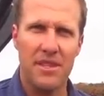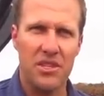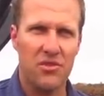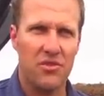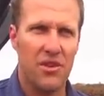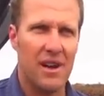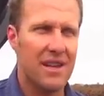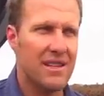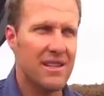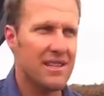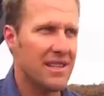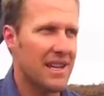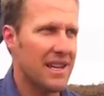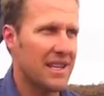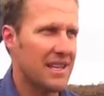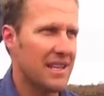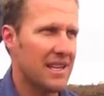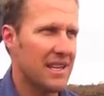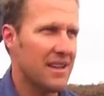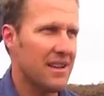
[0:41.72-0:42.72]

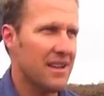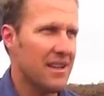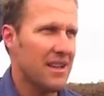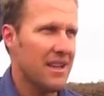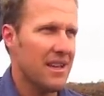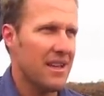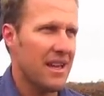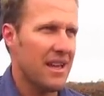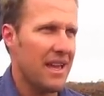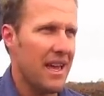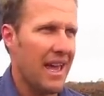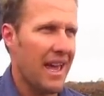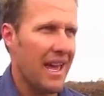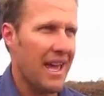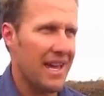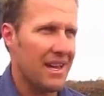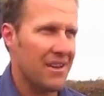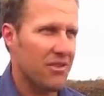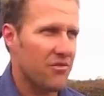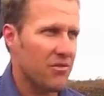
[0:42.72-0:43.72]
grassland here
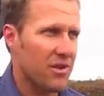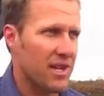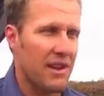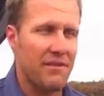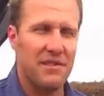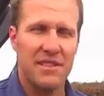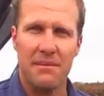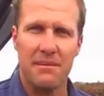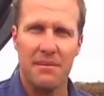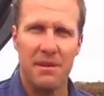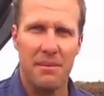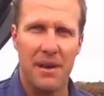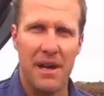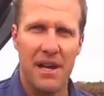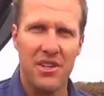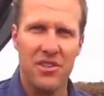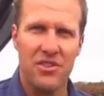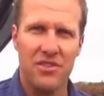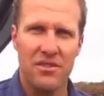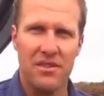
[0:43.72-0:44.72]
and recover some of the
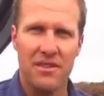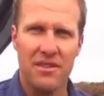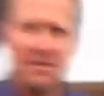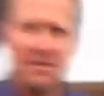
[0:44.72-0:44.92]
pastures.